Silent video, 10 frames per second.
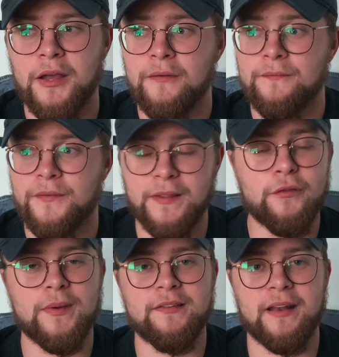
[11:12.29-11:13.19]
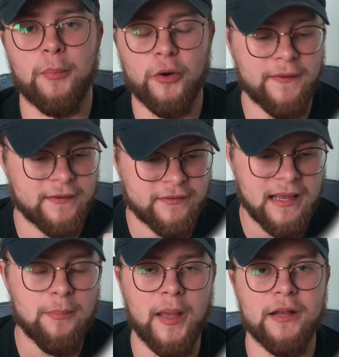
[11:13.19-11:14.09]
for this reason, I put it on the
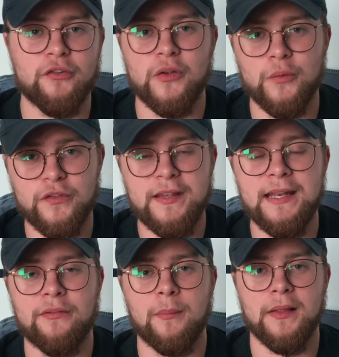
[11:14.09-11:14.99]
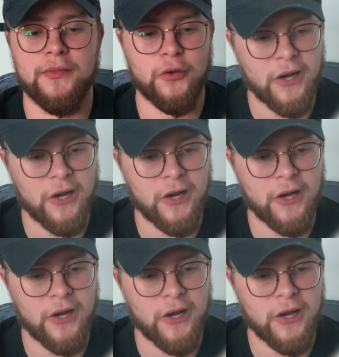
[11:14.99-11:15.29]
same page so you see it every month. You can